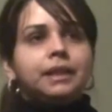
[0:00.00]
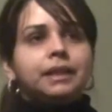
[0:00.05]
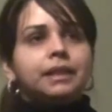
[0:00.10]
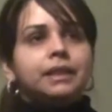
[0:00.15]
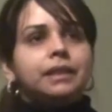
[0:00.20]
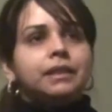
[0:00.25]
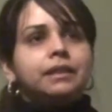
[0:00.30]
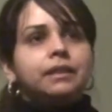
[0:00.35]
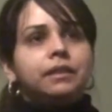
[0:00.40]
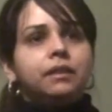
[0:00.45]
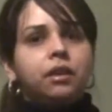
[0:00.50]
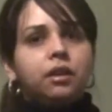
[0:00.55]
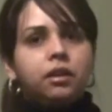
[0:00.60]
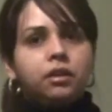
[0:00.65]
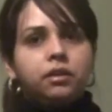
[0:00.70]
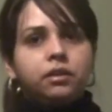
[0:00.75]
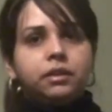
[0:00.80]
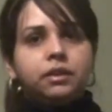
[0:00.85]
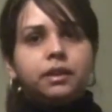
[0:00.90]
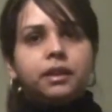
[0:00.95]
The
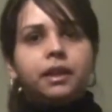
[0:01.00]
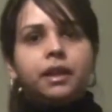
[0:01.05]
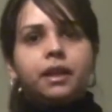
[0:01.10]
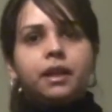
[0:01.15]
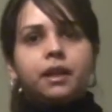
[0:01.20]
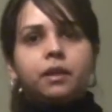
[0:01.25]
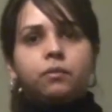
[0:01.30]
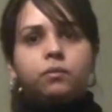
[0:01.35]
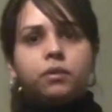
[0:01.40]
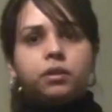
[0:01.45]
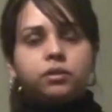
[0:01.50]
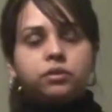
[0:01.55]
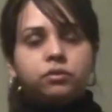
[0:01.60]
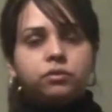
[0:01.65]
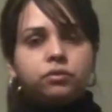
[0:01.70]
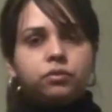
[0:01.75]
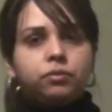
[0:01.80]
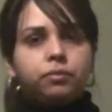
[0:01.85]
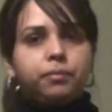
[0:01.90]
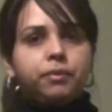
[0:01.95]
song that I want
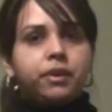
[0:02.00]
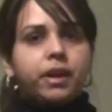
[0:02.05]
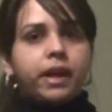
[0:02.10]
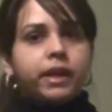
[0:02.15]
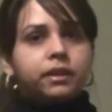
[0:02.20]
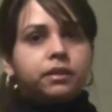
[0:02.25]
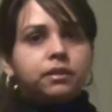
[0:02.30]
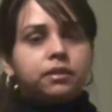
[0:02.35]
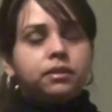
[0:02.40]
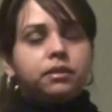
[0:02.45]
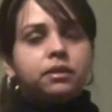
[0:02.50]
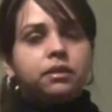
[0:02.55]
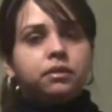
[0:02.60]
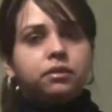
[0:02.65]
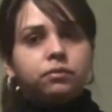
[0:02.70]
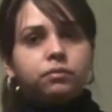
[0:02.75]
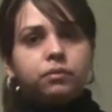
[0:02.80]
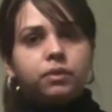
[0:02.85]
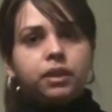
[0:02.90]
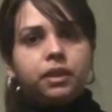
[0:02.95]
you to practice
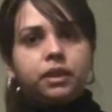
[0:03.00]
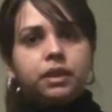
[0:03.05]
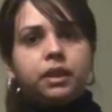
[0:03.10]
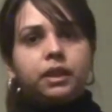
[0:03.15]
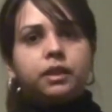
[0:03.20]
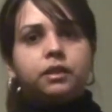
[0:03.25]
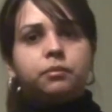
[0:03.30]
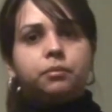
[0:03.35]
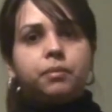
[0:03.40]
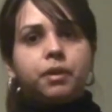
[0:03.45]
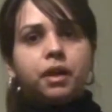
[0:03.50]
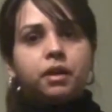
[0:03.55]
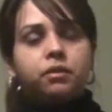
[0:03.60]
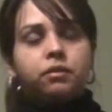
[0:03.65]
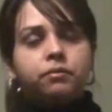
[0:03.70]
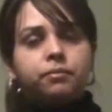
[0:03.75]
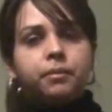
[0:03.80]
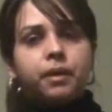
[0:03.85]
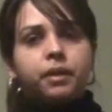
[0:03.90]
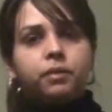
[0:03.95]
this week is part
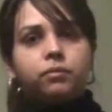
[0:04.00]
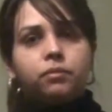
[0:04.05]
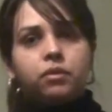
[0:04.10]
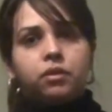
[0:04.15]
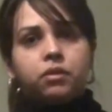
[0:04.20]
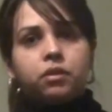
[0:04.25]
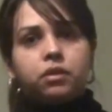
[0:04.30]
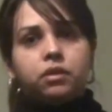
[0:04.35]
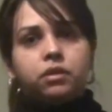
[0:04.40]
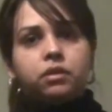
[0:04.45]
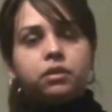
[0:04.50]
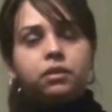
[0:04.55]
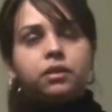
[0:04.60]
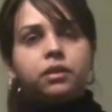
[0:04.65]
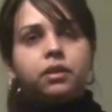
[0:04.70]
of my world